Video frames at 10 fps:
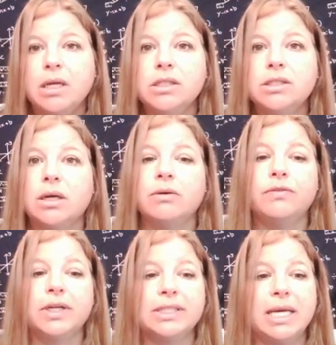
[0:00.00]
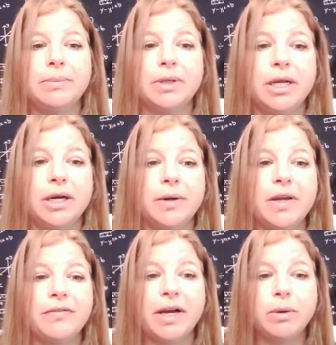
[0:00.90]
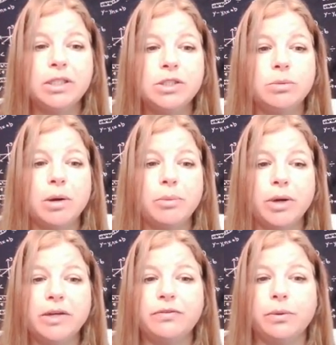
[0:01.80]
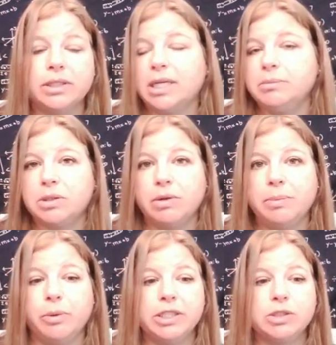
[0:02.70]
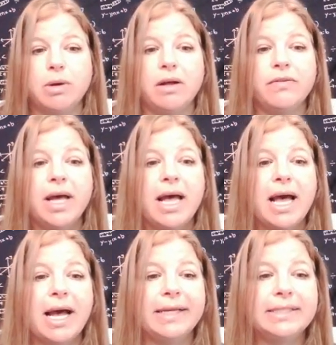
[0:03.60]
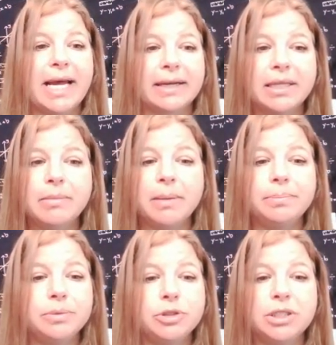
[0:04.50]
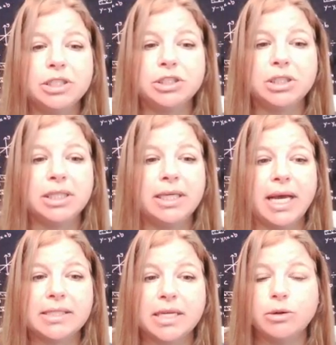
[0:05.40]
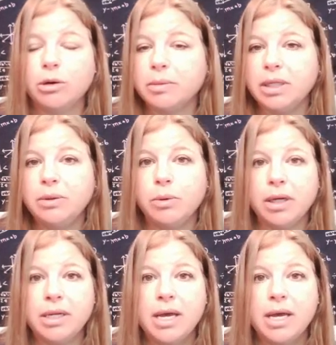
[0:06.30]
So for example here, if I want to do 1.4 times 3.12, I stack them up traditionally as I normally would.